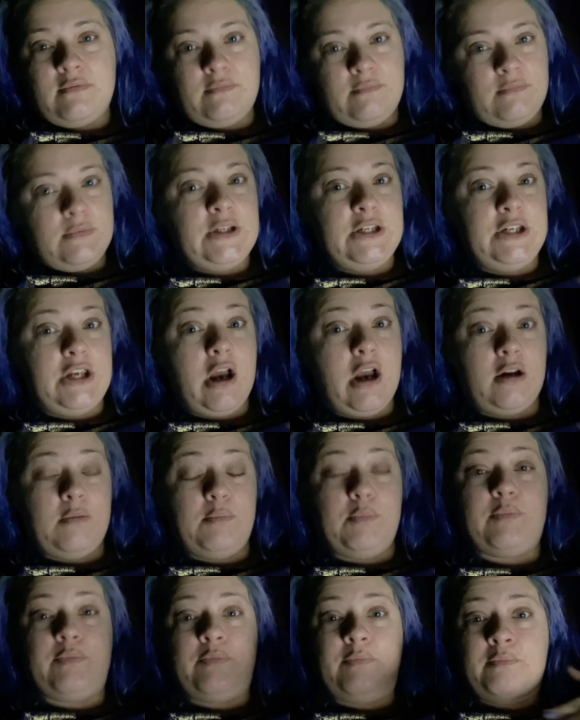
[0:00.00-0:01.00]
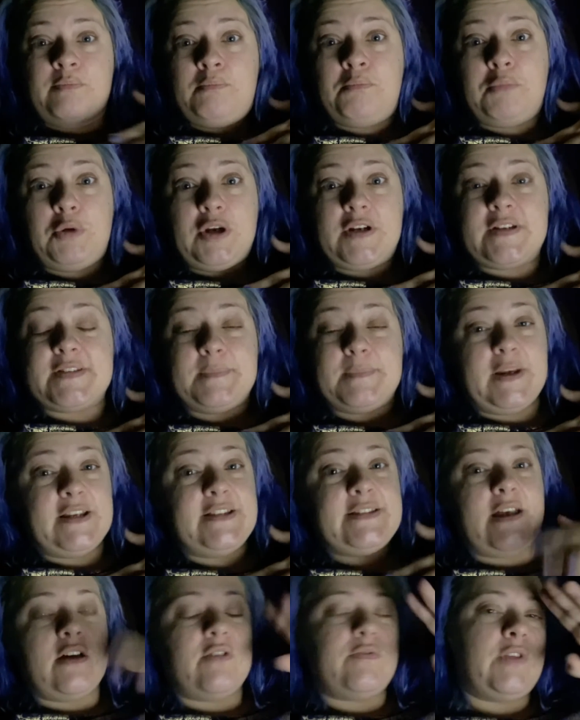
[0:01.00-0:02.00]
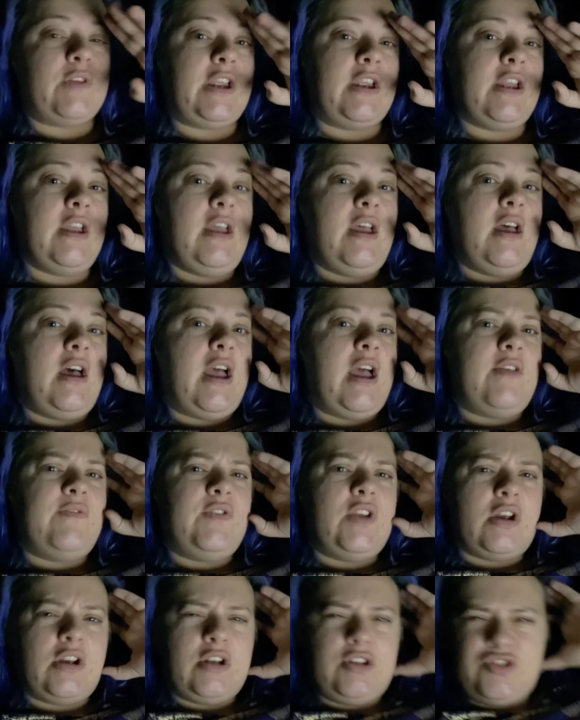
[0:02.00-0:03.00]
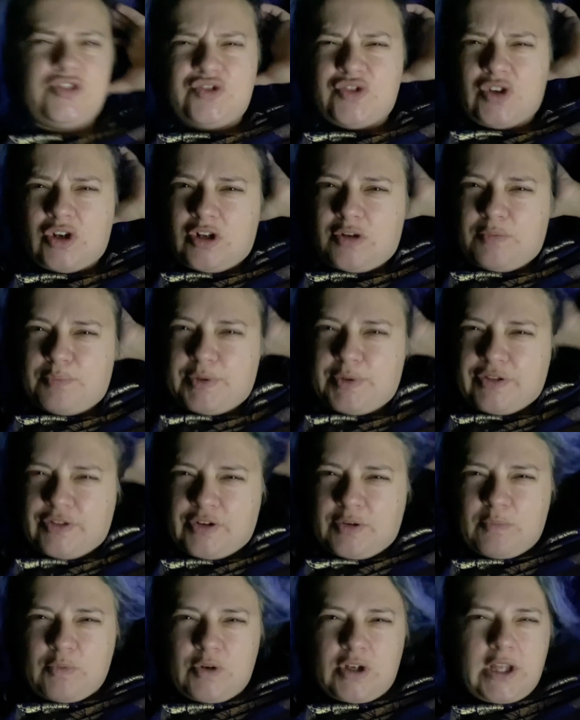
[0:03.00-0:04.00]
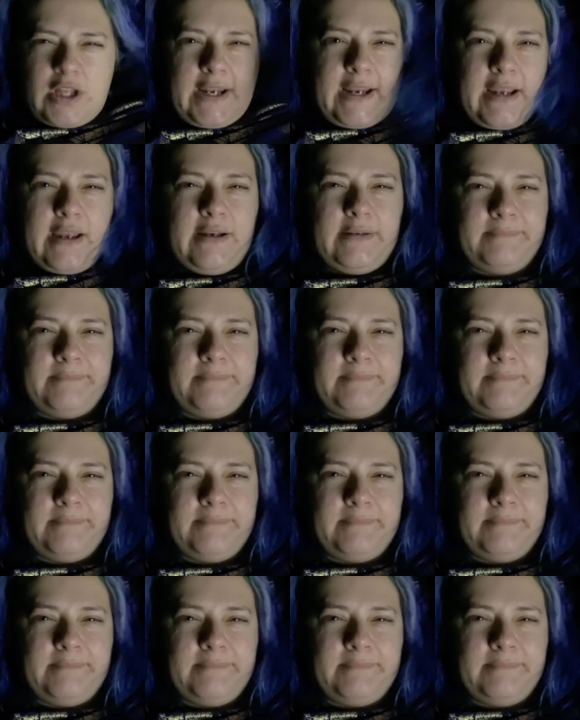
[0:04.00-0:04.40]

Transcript: young books myself. Like I have young adult, but they're more like